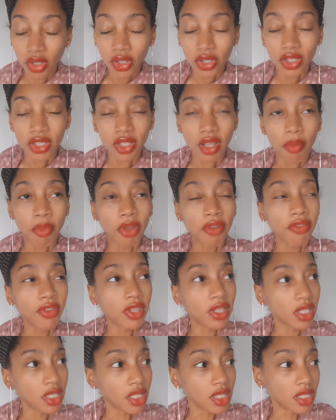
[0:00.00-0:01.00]
Some
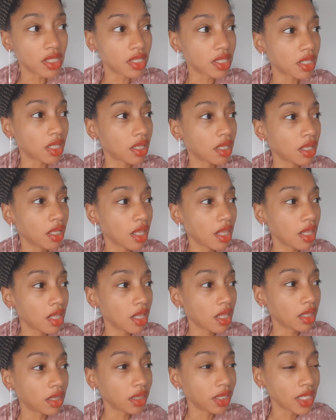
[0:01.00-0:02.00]
of these
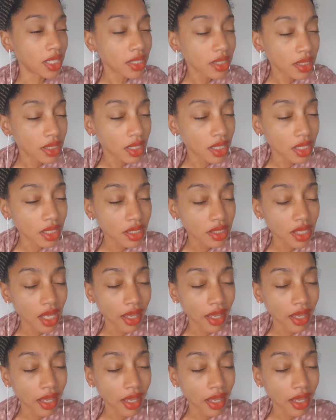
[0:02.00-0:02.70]
listings